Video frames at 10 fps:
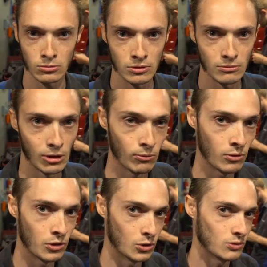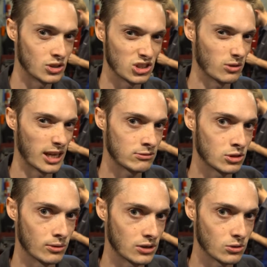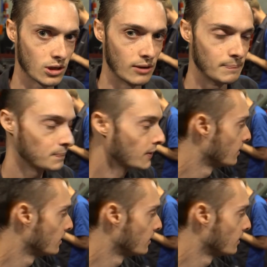those ones, so that's okay.